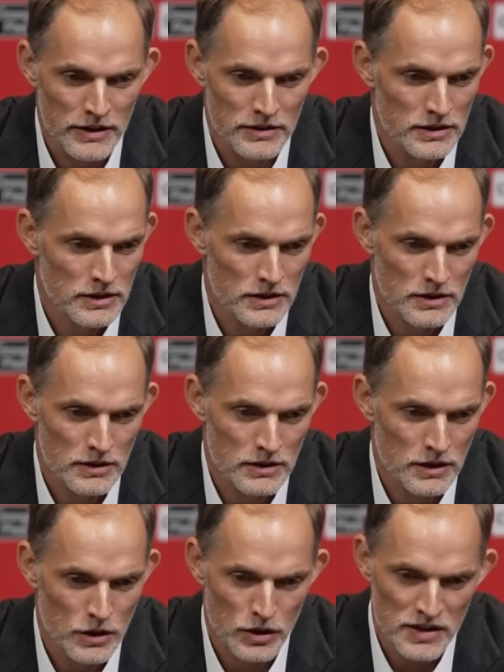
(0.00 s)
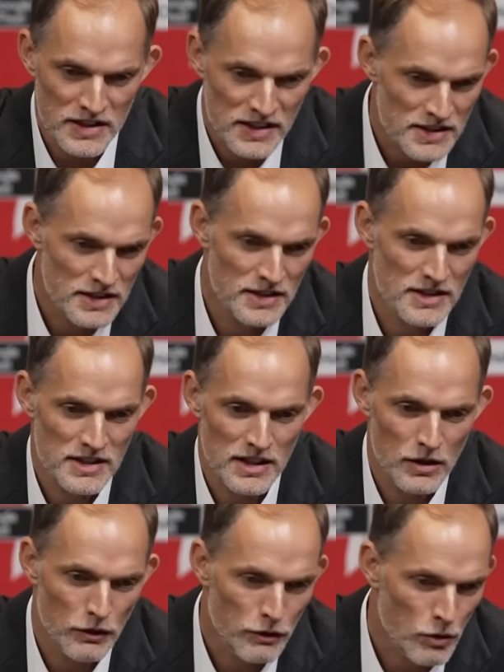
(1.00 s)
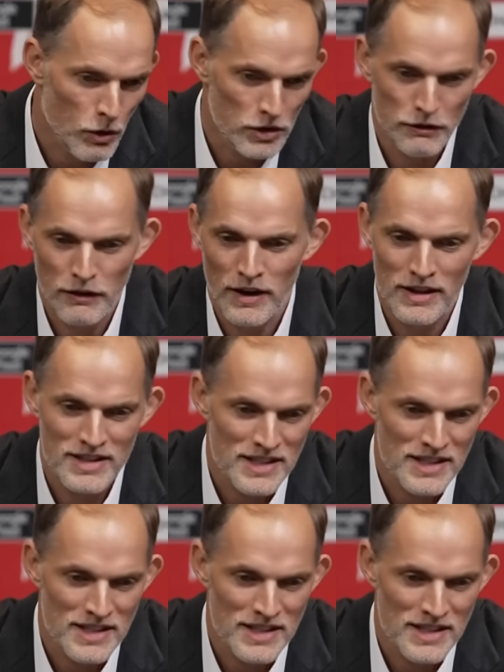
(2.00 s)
Uh, the consistency of quarterfinals,